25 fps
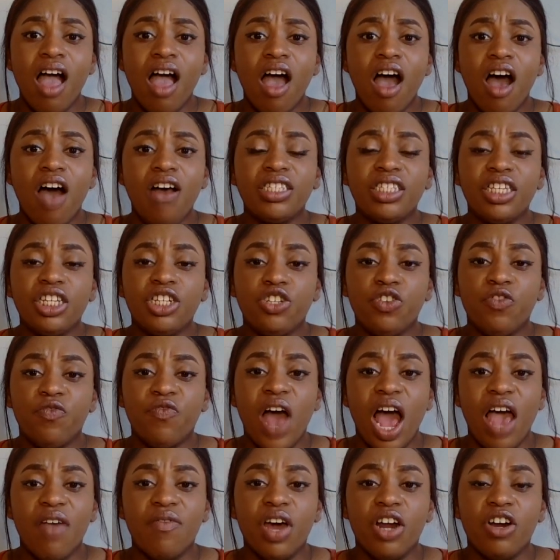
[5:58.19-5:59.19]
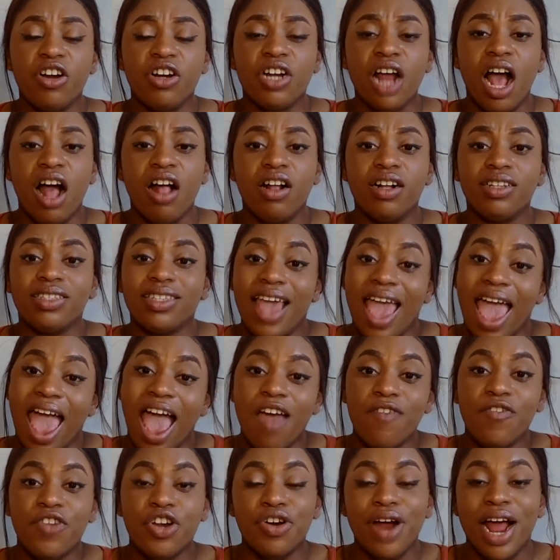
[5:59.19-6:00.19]
I'll send you $500
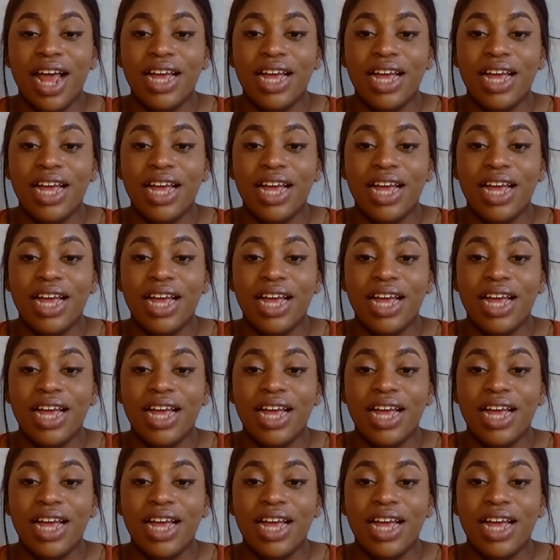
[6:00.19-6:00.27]
after